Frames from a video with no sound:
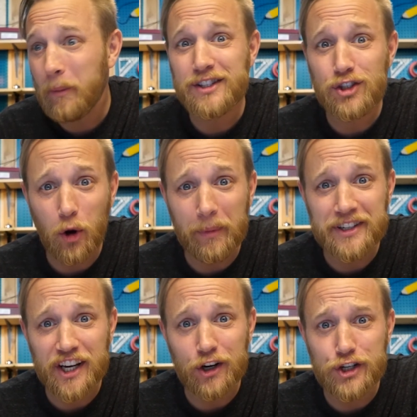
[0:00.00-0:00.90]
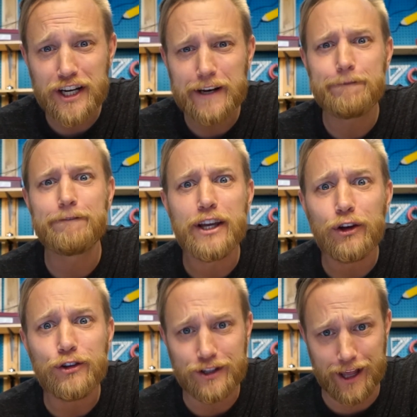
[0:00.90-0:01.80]
has so much energy, it
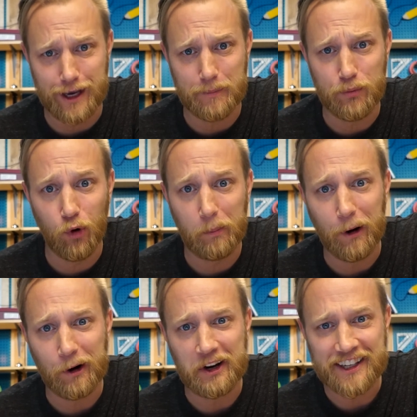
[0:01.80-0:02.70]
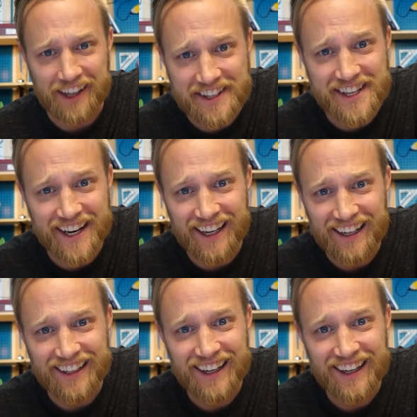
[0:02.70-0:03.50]
feels like a pool party, doesn't it?